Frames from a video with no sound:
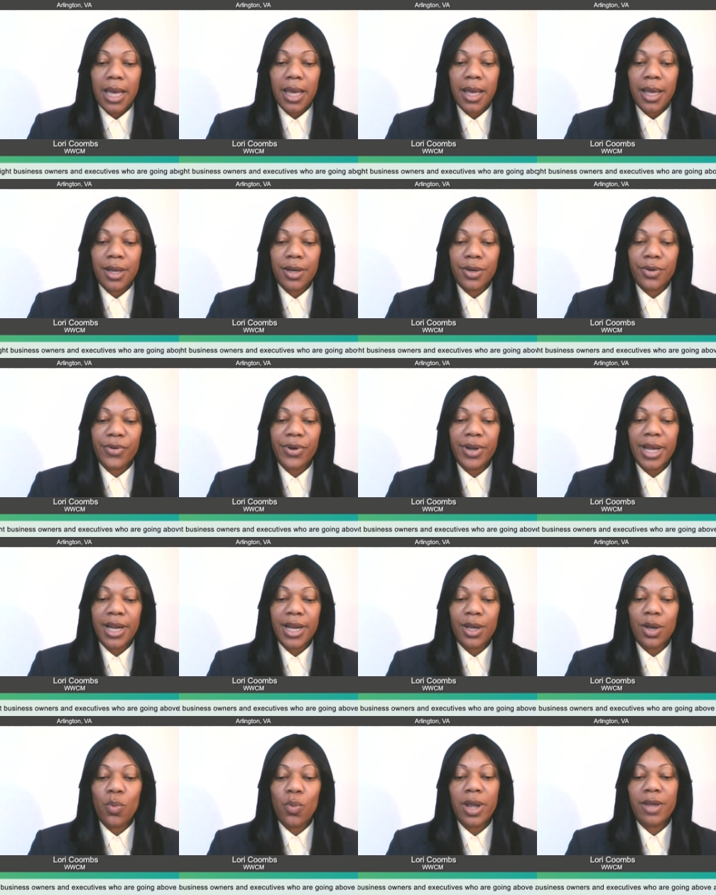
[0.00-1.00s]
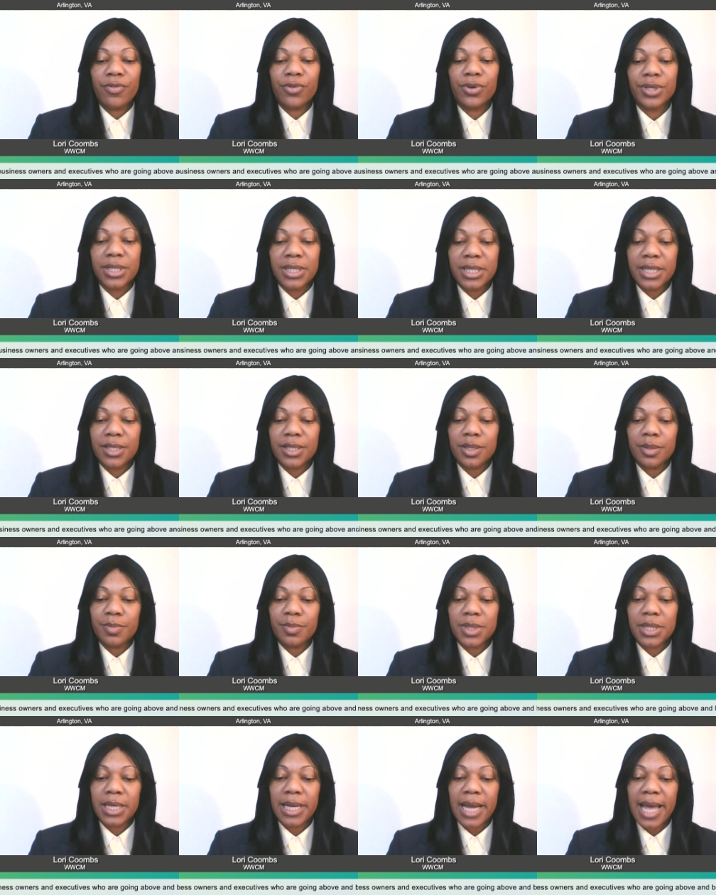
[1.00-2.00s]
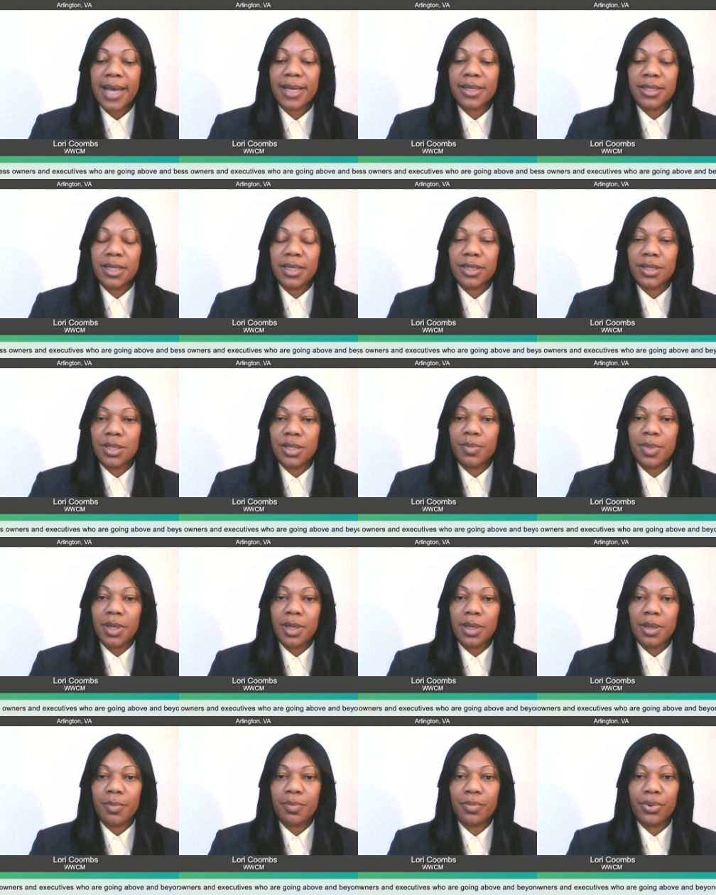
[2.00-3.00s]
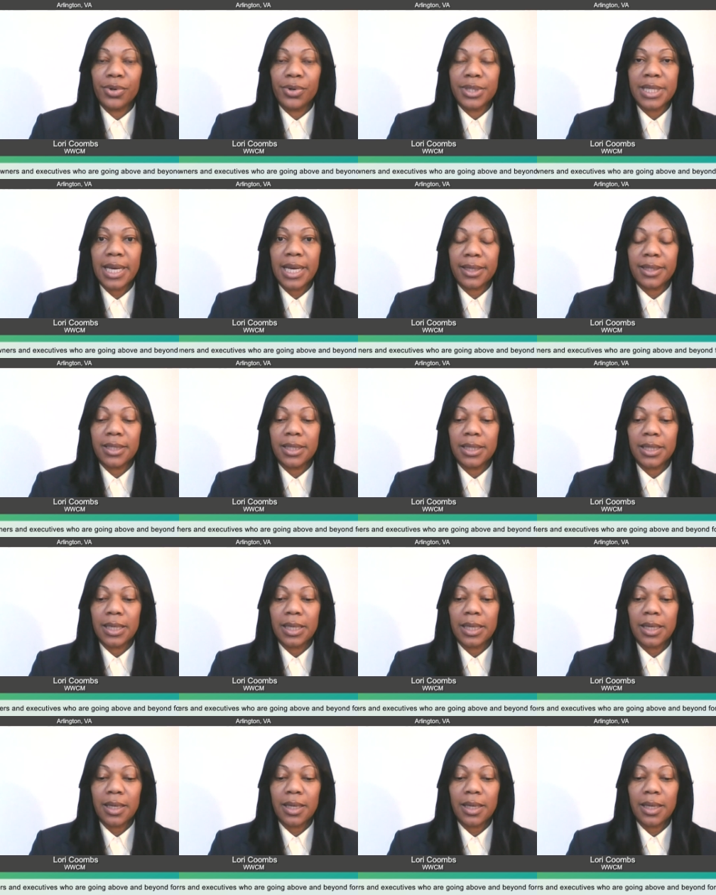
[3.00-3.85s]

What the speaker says: and creating a way for systems and assets to be protected.